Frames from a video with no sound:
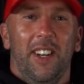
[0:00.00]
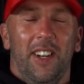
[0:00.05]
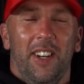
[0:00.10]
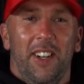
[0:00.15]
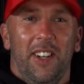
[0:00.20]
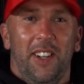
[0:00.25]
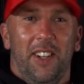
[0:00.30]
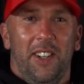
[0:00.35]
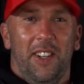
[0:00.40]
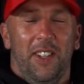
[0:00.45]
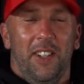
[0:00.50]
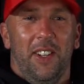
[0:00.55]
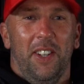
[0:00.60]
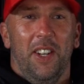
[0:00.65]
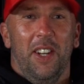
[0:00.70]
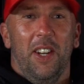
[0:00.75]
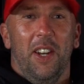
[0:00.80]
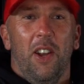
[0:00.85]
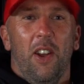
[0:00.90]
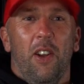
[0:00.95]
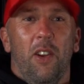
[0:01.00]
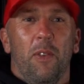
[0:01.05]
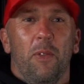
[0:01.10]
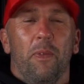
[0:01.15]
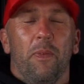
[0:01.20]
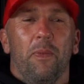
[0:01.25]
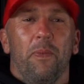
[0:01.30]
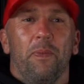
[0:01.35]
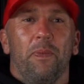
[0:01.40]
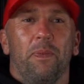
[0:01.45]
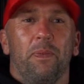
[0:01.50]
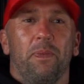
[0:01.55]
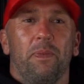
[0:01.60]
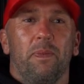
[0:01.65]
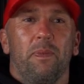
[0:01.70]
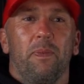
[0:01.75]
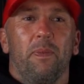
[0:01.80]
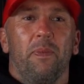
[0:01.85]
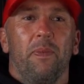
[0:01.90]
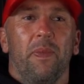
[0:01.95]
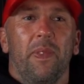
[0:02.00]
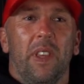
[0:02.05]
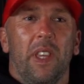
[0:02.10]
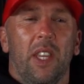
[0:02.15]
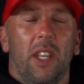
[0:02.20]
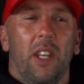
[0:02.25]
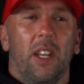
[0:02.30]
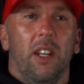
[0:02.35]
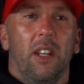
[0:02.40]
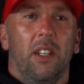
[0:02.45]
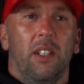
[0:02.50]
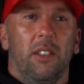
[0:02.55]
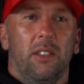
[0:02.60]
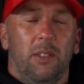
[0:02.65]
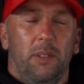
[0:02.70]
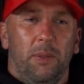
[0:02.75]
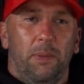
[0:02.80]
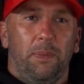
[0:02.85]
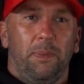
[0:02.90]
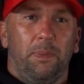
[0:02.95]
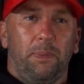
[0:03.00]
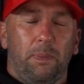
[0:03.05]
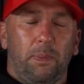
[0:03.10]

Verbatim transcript: Looking ahead to a big trip on the road against Taunton